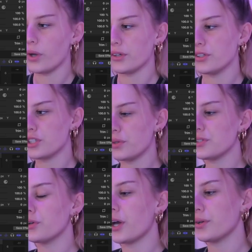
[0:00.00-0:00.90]
what you'll do is
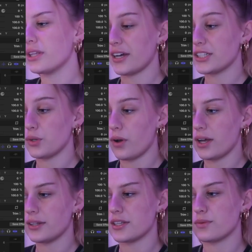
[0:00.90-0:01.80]
you'll go to effect you
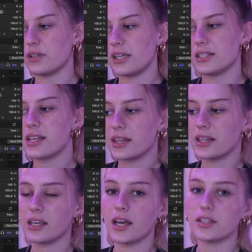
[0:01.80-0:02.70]
want. This one is in
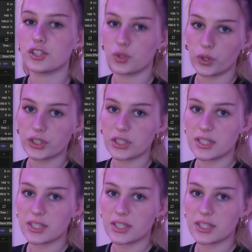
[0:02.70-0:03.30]
the distortion